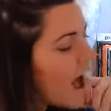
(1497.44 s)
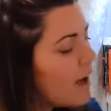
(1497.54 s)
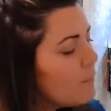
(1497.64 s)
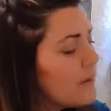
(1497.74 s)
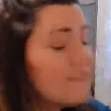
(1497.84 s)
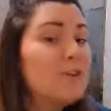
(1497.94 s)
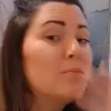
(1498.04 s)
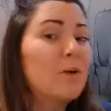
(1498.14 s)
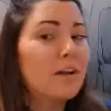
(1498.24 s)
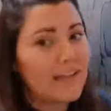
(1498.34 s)
I will give you the
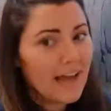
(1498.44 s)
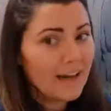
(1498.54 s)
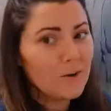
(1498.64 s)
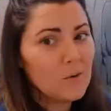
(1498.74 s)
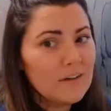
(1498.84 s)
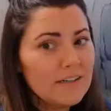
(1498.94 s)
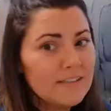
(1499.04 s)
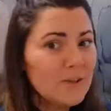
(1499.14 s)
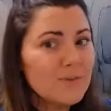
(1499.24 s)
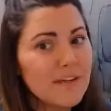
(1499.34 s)
broad
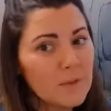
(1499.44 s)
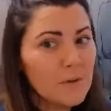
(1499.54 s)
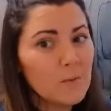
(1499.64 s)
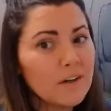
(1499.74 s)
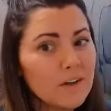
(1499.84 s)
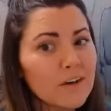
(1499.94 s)
categories and you tell me what you're